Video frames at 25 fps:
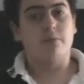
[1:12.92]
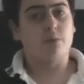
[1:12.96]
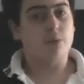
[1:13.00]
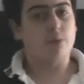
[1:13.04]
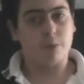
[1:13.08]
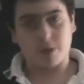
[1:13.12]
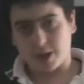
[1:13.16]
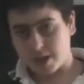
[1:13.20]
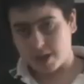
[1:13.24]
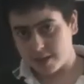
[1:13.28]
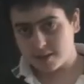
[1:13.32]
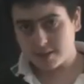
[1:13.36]
we
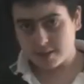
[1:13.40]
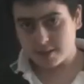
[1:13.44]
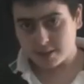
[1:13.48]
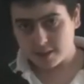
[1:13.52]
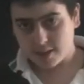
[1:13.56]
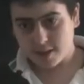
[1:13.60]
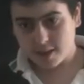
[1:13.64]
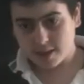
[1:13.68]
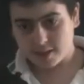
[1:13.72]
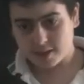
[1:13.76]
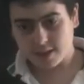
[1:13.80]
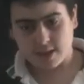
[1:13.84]
were hinted
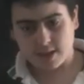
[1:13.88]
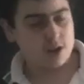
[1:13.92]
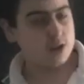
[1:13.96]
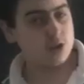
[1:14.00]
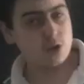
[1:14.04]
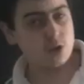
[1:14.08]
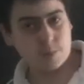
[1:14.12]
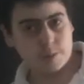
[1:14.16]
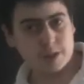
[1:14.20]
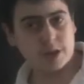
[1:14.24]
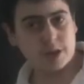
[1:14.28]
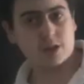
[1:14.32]
this, a
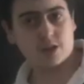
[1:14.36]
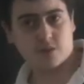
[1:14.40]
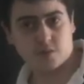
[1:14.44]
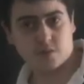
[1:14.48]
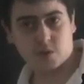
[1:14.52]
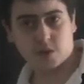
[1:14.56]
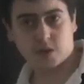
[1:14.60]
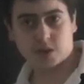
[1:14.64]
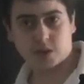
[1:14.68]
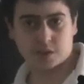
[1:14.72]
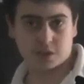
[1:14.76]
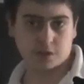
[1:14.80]
new
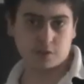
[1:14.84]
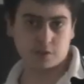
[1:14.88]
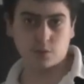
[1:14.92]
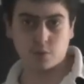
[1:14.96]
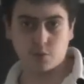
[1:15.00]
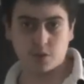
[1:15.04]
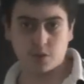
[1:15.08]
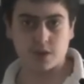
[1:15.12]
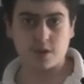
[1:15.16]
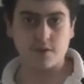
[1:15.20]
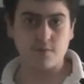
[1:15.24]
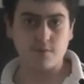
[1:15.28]
PS3
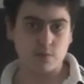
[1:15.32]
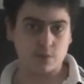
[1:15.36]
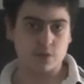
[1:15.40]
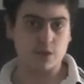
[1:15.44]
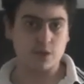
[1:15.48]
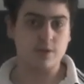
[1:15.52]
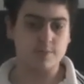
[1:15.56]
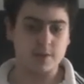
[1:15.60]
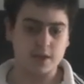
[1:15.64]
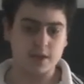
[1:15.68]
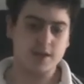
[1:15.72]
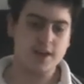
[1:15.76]
exclusive was
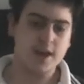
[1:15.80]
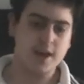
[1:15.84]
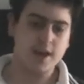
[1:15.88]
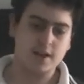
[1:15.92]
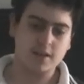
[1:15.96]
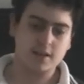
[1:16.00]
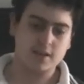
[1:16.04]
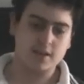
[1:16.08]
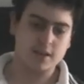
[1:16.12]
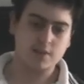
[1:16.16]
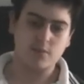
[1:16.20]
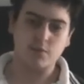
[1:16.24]
going to be
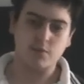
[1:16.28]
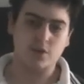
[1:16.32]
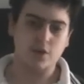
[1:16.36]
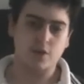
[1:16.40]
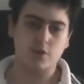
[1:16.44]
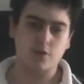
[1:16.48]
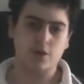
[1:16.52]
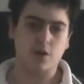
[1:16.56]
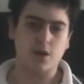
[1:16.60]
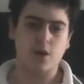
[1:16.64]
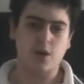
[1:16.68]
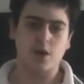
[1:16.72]
announced. It was
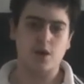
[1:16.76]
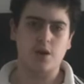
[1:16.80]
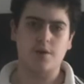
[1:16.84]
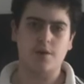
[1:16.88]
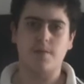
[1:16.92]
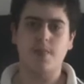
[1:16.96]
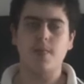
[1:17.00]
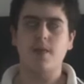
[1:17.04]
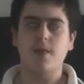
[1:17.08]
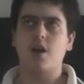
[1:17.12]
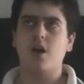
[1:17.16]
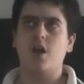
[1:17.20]
going to,
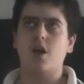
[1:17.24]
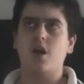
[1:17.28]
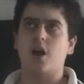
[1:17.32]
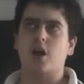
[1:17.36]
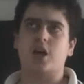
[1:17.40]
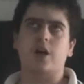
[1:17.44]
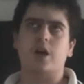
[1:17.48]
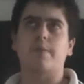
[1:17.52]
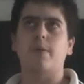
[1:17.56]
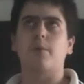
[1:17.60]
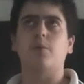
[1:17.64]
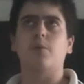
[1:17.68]

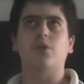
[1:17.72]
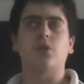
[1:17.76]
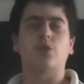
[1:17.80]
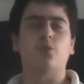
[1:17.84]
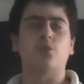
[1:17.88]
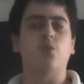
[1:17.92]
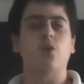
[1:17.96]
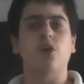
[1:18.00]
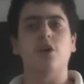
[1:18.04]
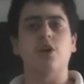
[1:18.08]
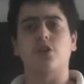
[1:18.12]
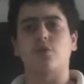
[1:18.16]
I can't remember what the
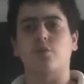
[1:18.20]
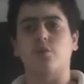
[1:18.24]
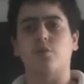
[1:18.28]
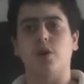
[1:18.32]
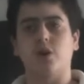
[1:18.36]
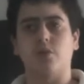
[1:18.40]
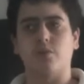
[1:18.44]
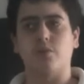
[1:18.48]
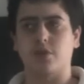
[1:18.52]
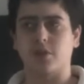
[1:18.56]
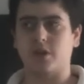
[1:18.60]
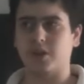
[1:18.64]
words
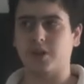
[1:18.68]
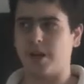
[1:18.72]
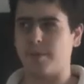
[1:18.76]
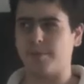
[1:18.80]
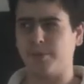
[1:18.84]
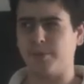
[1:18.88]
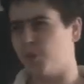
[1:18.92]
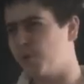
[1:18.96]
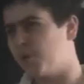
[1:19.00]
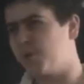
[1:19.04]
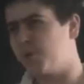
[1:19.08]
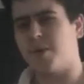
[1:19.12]
were, it was going to like
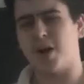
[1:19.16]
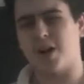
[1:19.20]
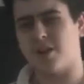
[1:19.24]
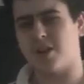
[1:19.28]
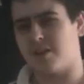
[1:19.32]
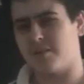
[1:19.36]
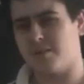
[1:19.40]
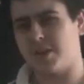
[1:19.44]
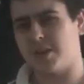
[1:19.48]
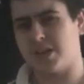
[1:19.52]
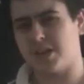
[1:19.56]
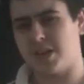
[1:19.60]
blow your mind and
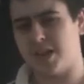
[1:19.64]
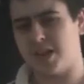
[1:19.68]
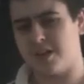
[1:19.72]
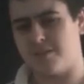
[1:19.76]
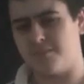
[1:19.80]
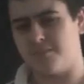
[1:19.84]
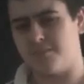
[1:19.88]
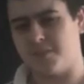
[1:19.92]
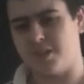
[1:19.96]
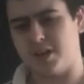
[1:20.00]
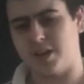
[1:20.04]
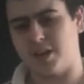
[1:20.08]
stuff like
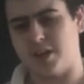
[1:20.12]
that.